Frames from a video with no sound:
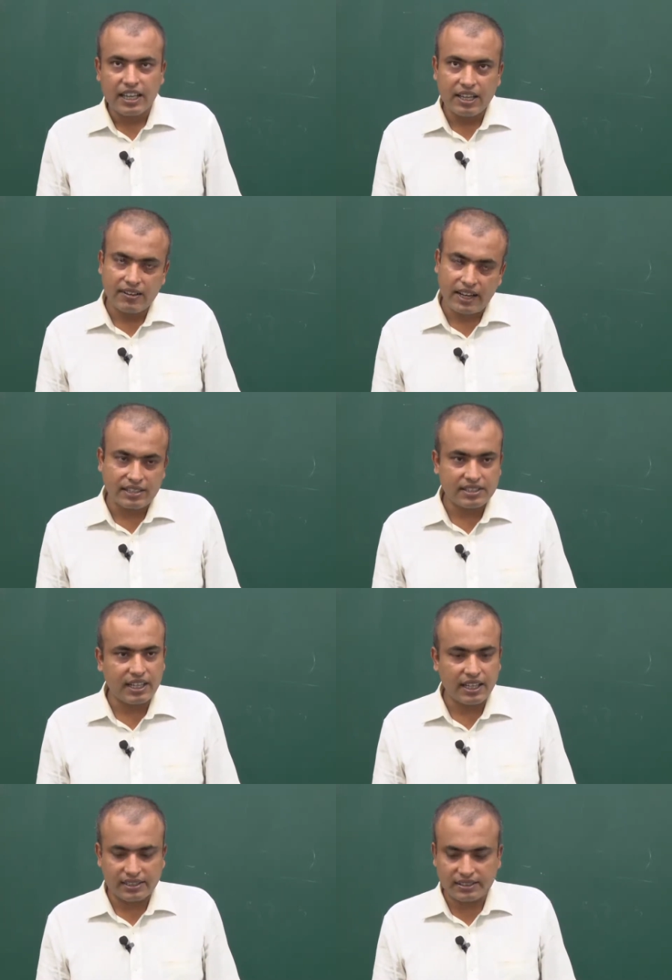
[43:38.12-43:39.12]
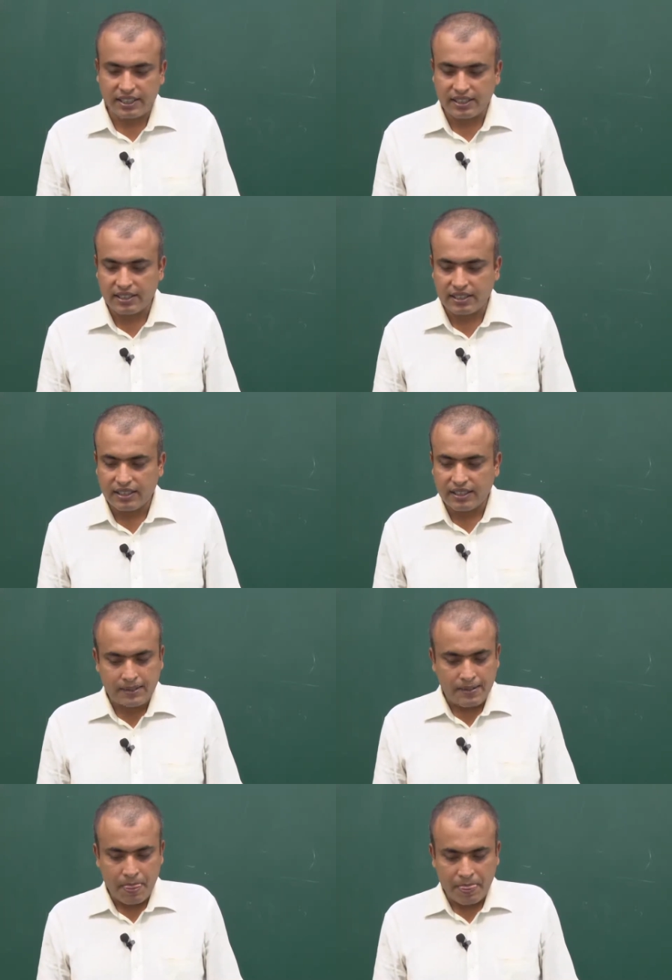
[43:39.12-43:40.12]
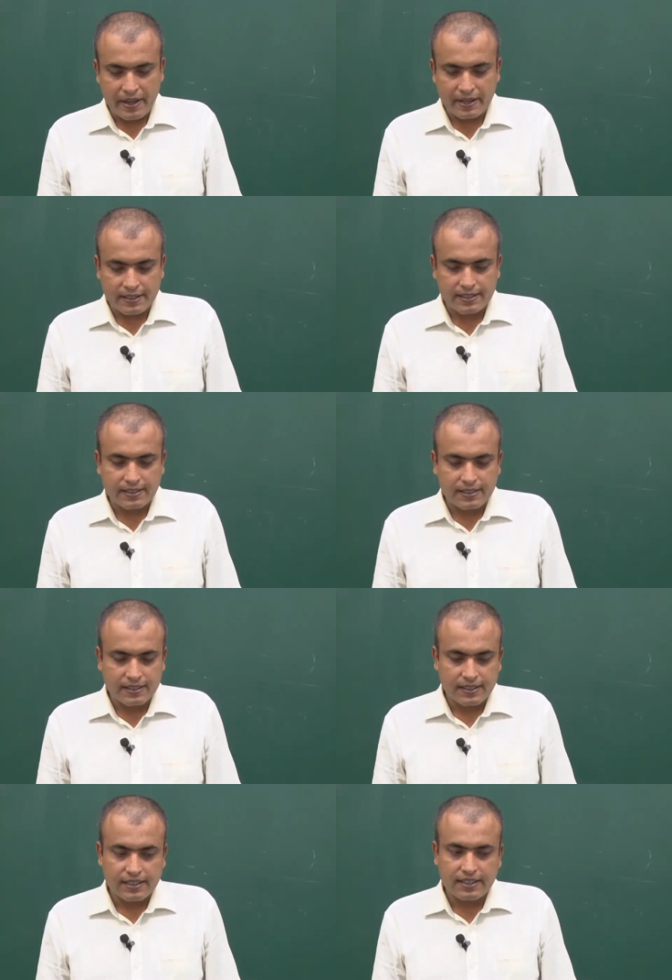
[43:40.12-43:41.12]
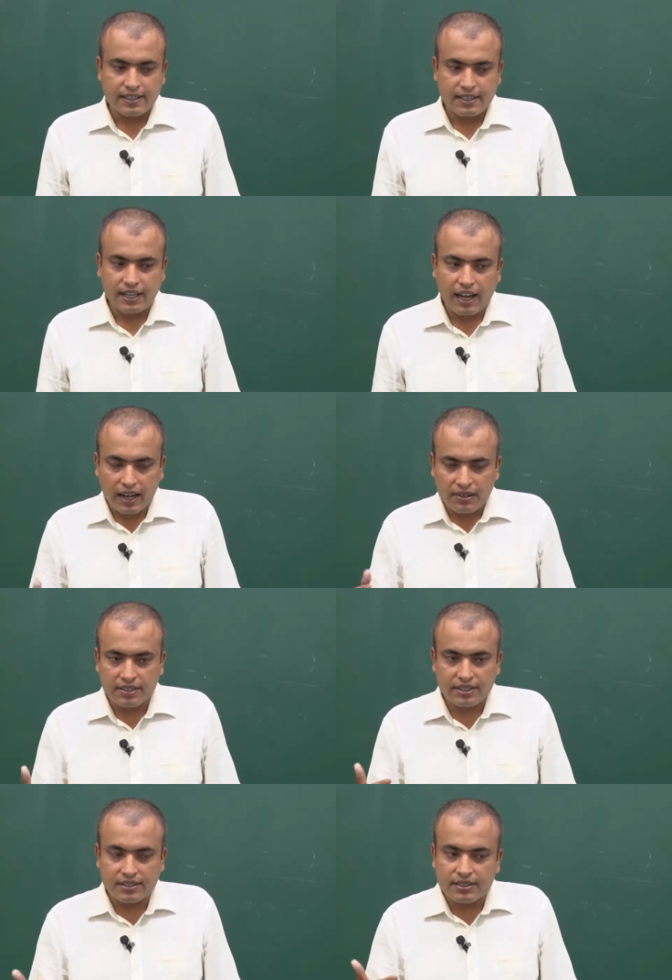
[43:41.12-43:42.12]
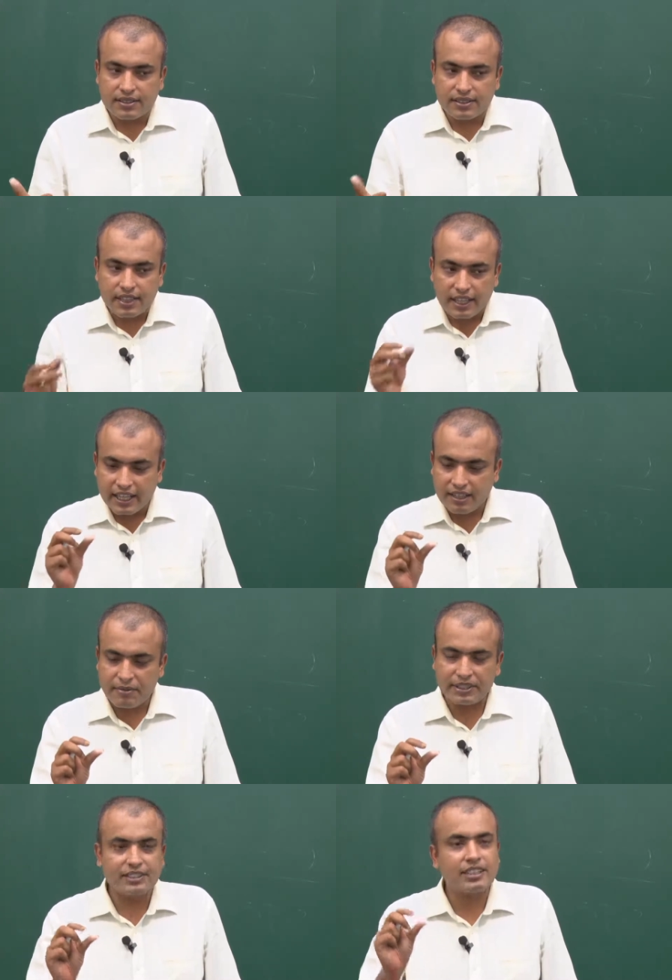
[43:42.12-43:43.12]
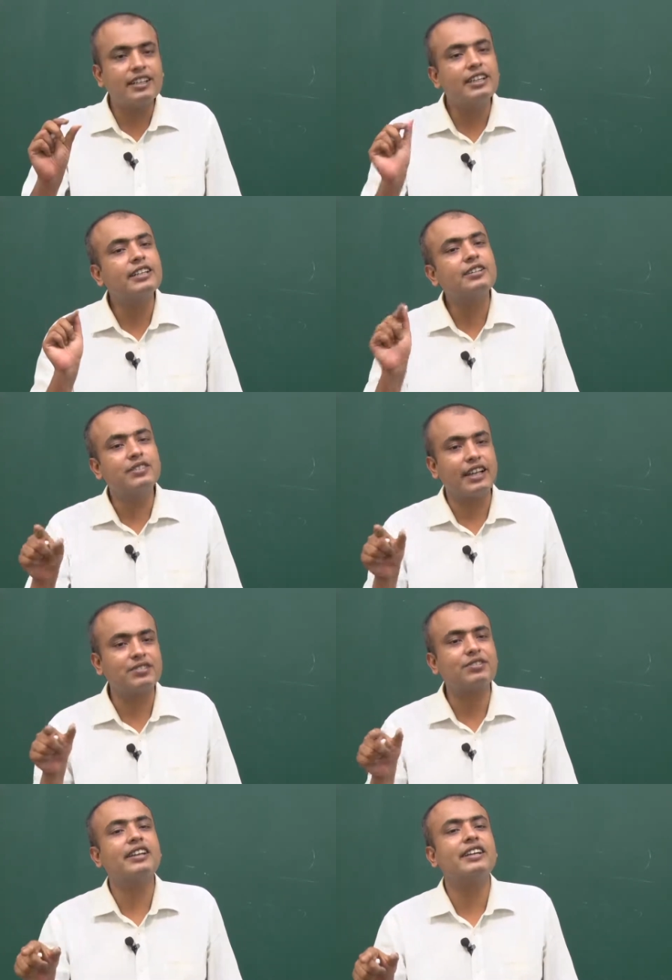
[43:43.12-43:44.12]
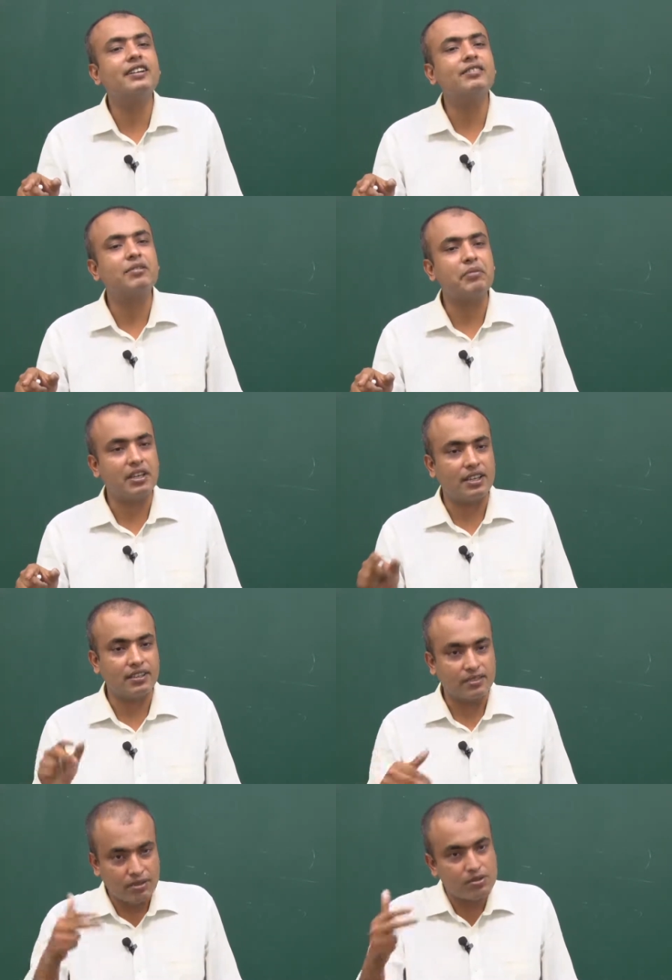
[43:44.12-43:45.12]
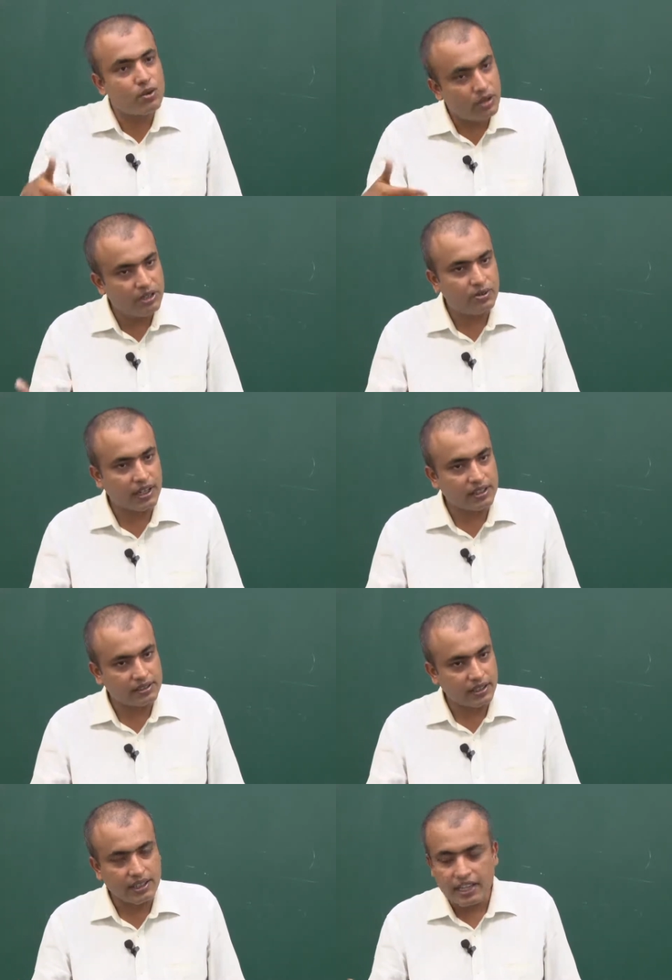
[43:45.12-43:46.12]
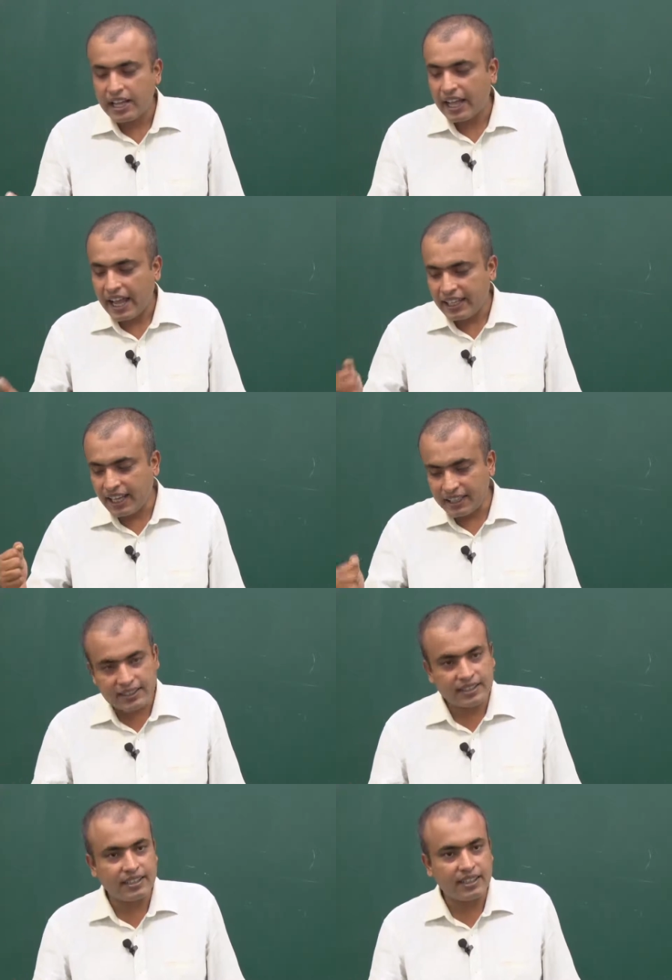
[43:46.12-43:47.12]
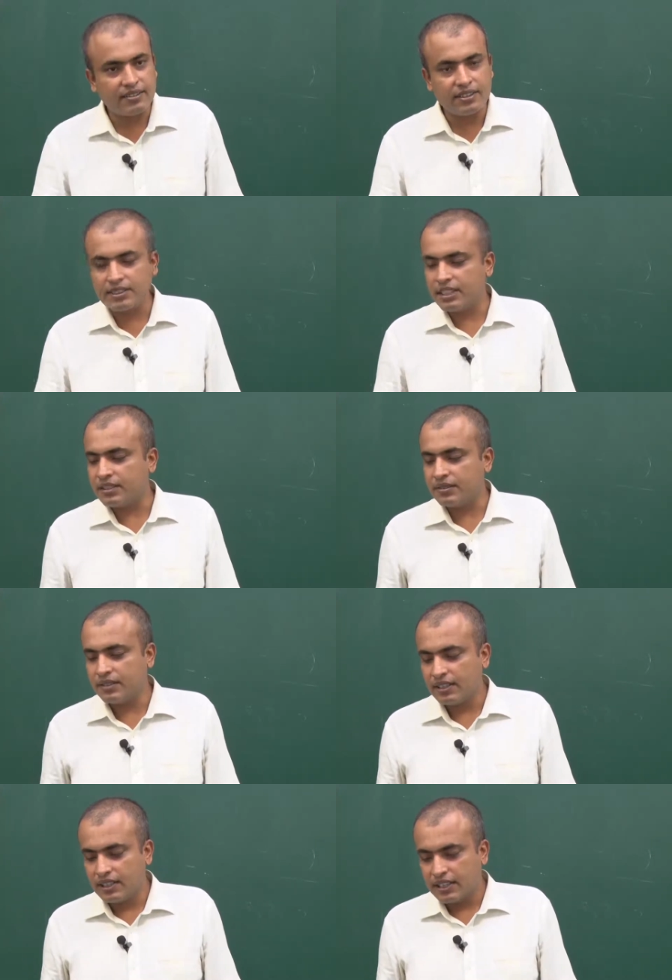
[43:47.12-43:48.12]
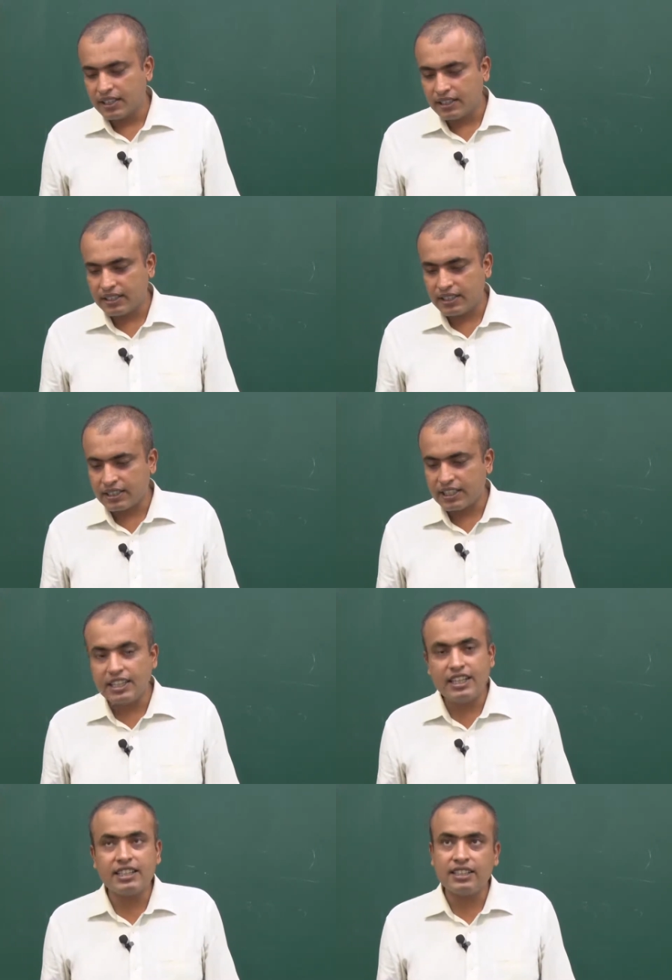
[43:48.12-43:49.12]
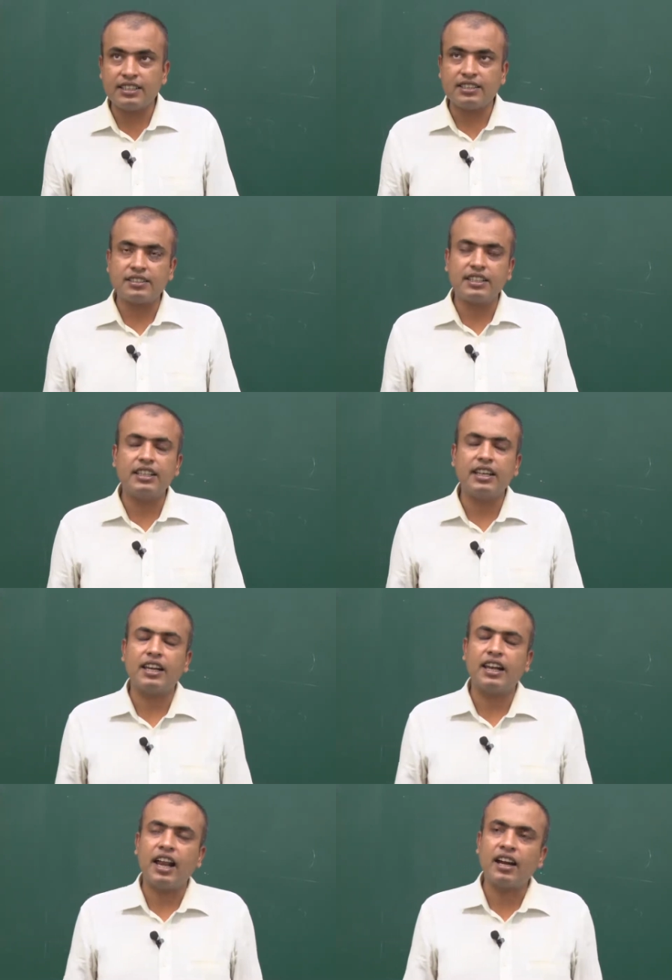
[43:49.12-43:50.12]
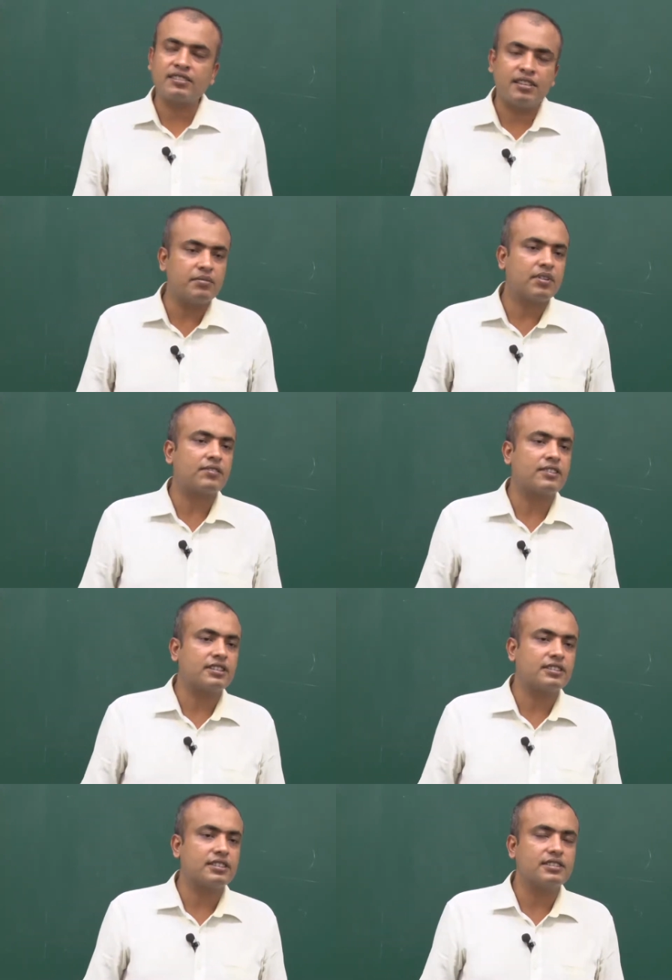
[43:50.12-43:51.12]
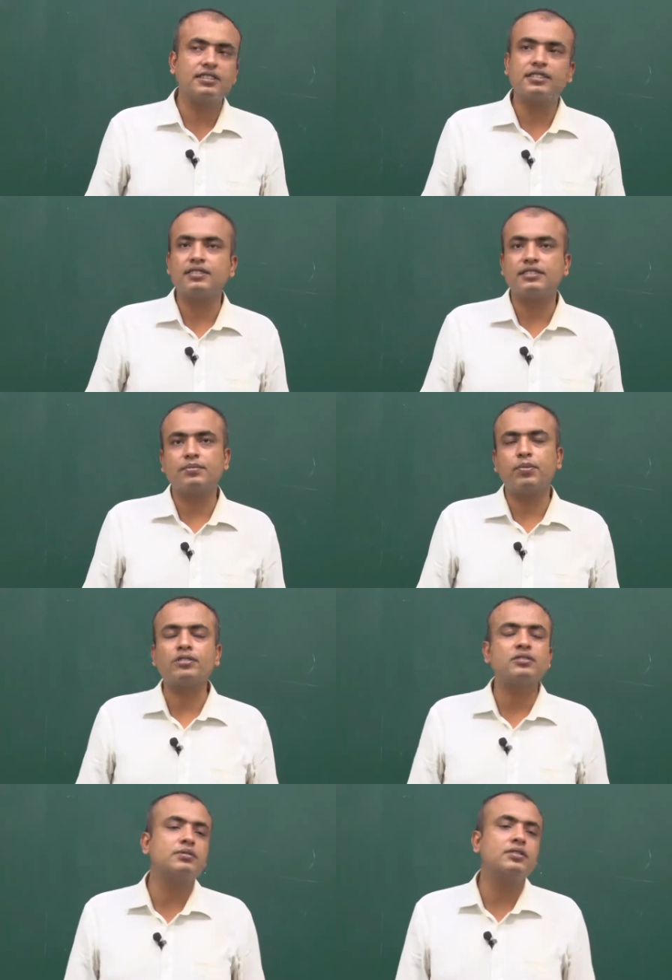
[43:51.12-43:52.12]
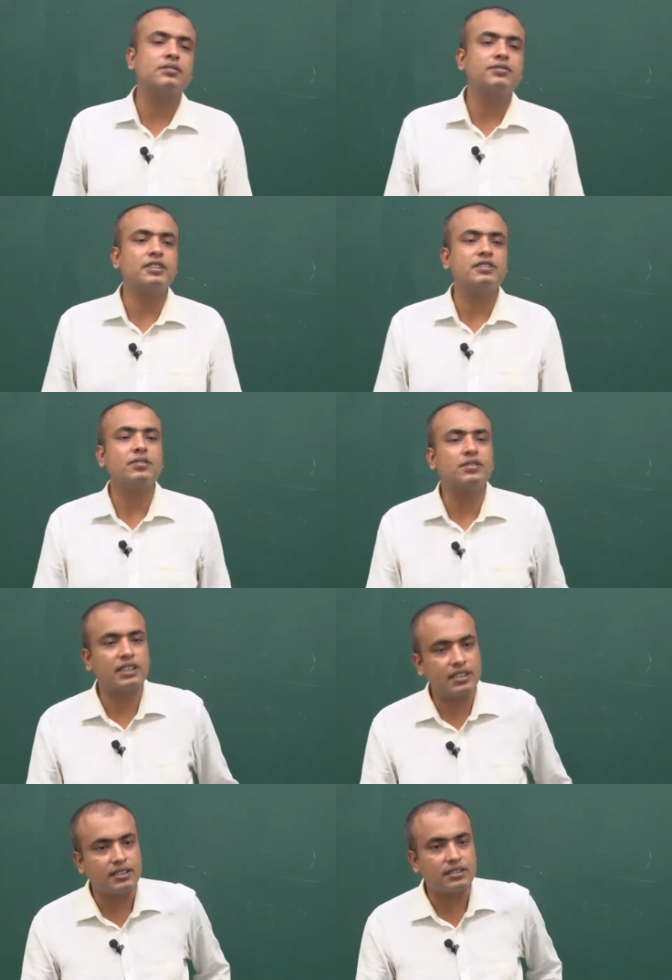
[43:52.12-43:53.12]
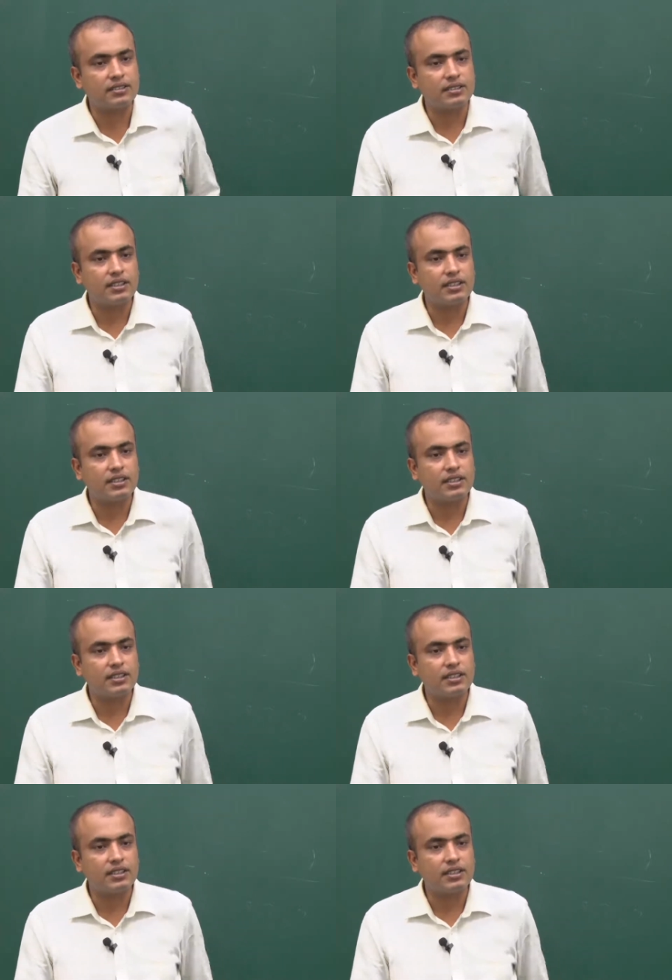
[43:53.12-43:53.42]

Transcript: you actually understand that how these error messages are related to the actual error you are making. So slowly you understand. And the other thing I want to tell you, that it is in a large number of cases it is possible to fix those errors